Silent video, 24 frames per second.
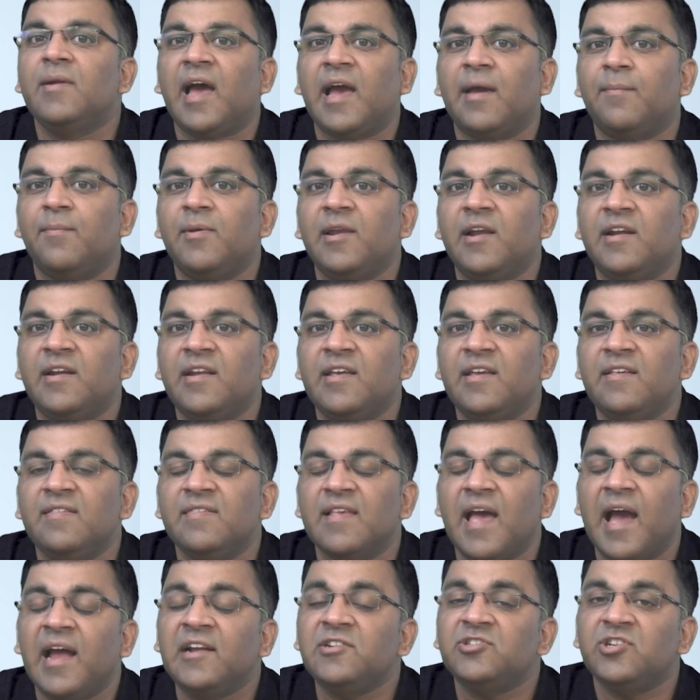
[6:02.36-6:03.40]
liabilities
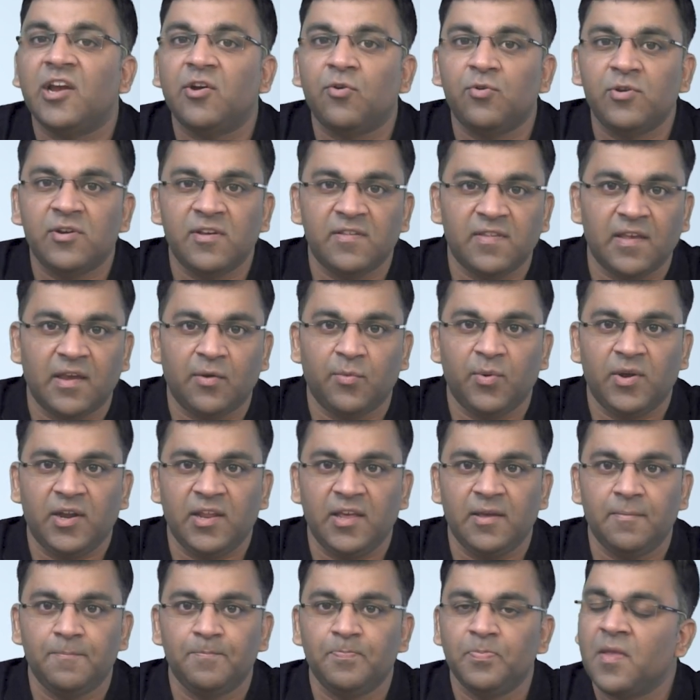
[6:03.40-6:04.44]
and shareholders'
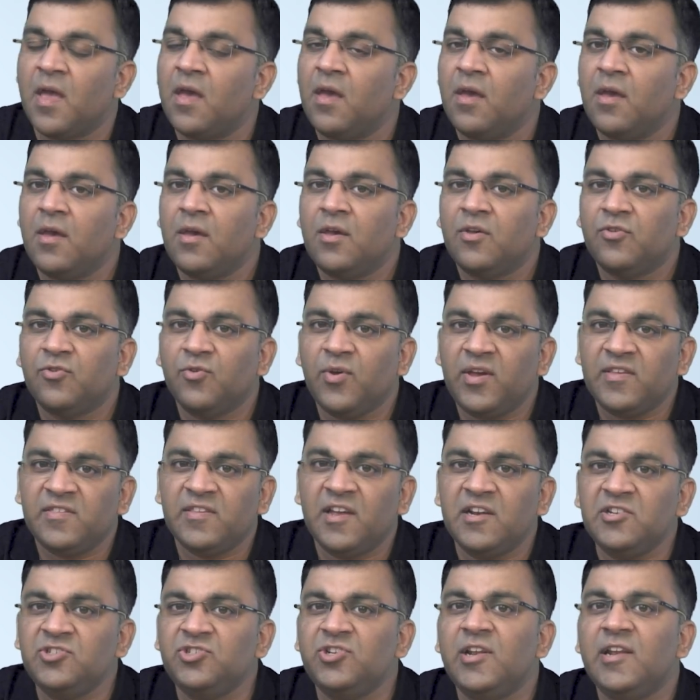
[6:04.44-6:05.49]
equity. So
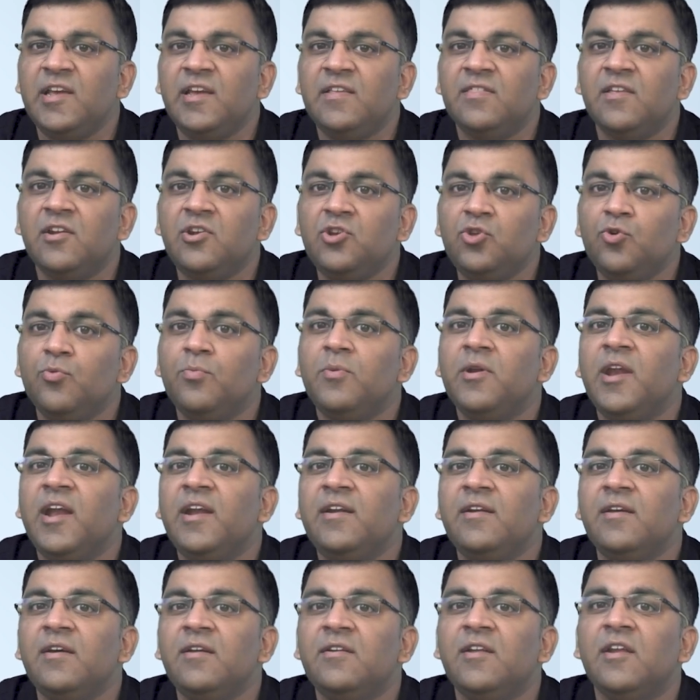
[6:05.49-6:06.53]
essentially, the
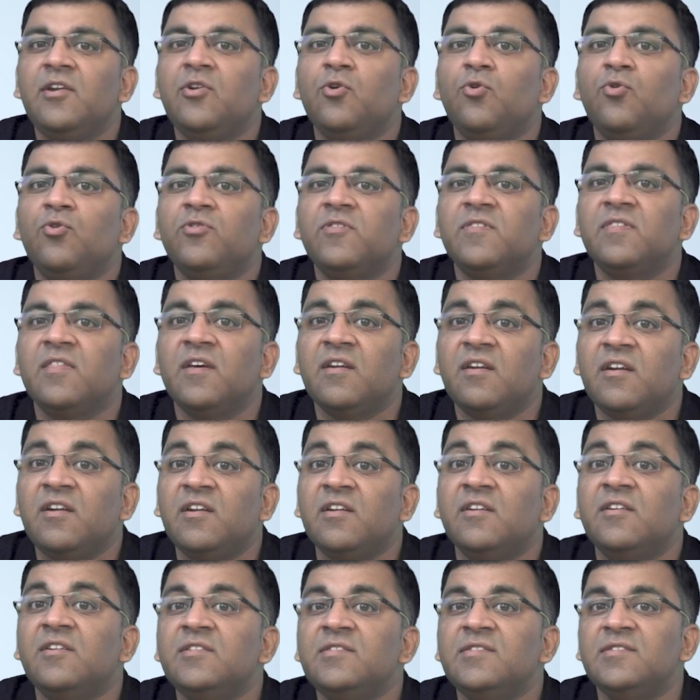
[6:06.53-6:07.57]
numerator denotes the
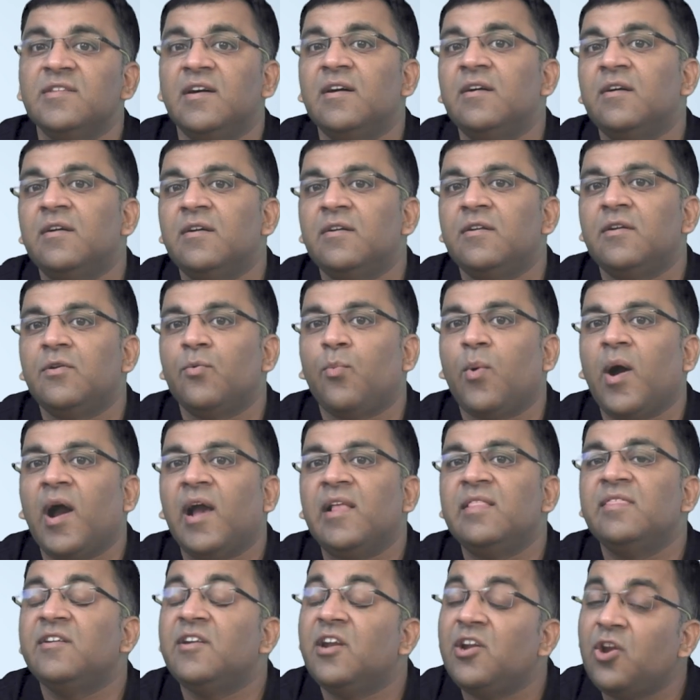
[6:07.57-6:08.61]
returns earned
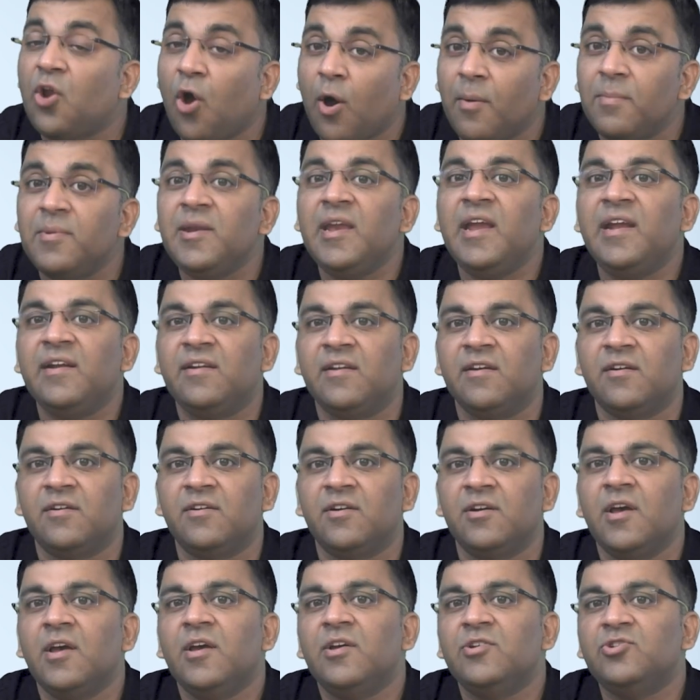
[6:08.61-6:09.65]
while the
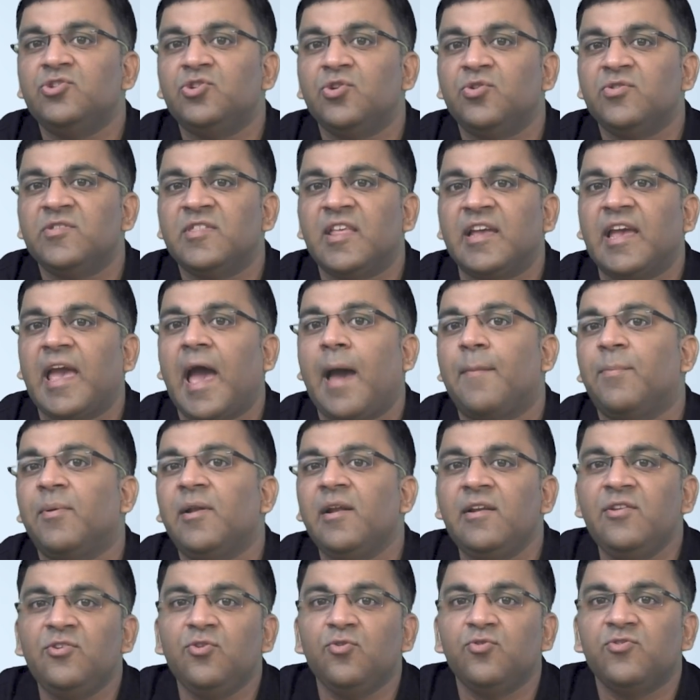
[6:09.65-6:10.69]
denominator shows the
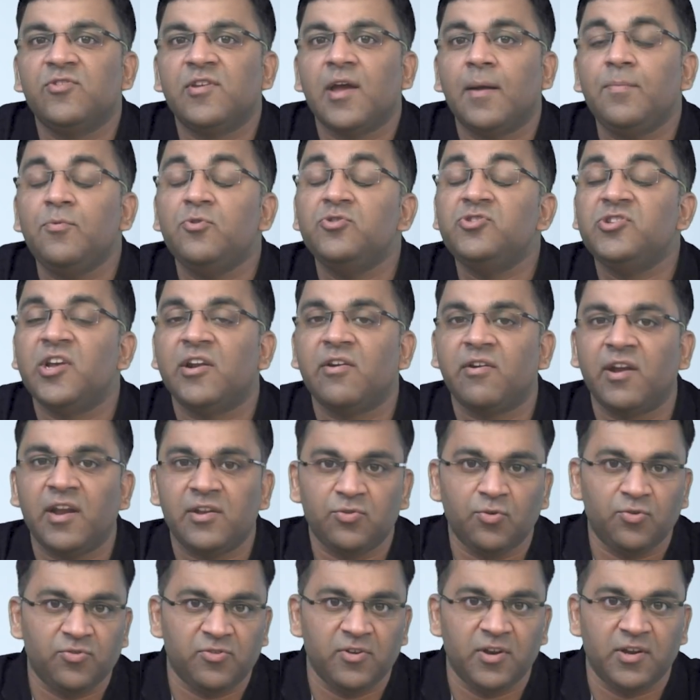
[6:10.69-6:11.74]
capital used up to
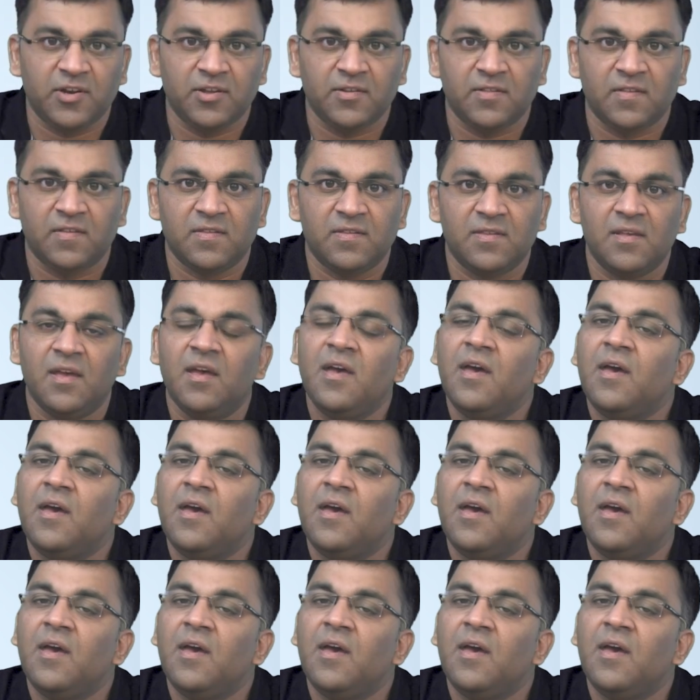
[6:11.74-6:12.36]
generate those returns.